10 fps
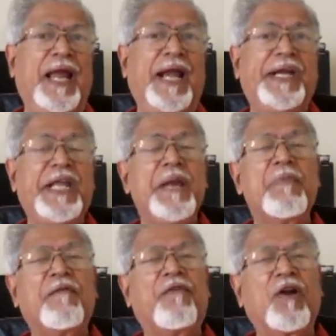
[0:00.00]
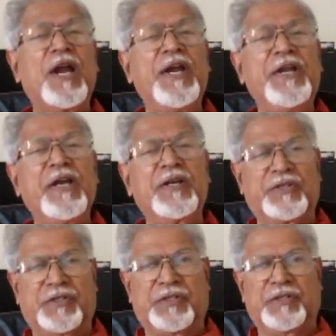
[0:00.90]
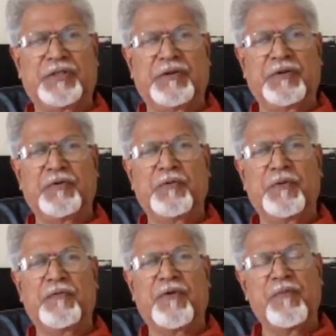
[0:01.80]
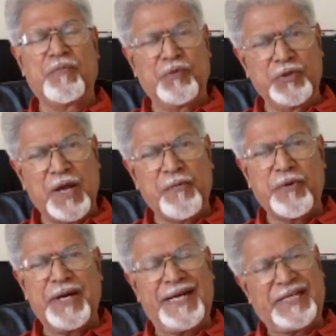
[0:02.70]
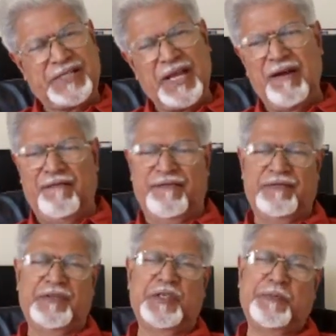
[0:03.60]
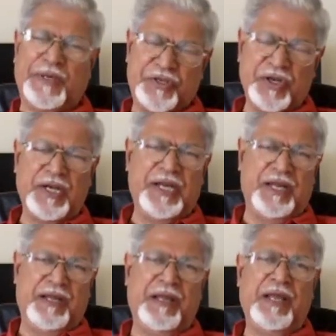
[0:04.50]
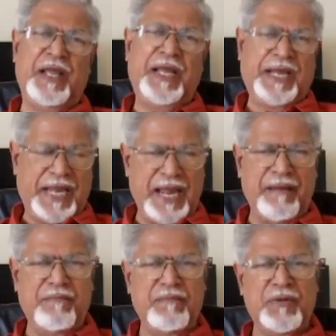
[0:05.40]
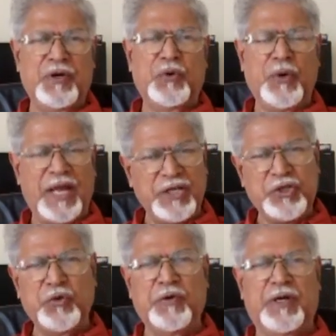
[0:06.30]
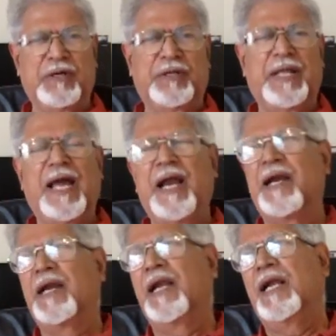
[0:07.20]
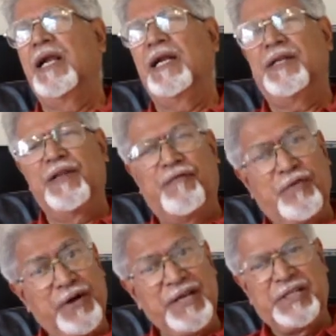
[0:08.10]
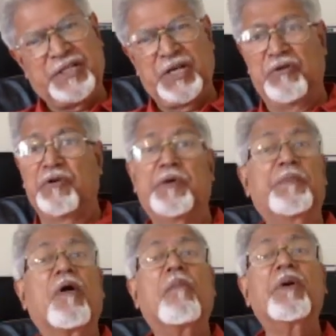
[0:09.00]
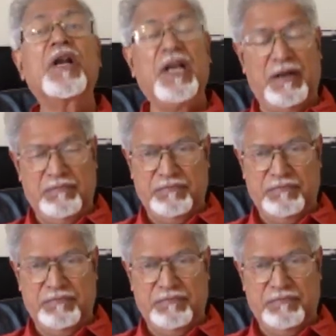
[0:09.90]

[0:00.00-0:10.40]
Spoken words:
a team of volunteers from Kundapur itself specially came to ensure that the food is served properly.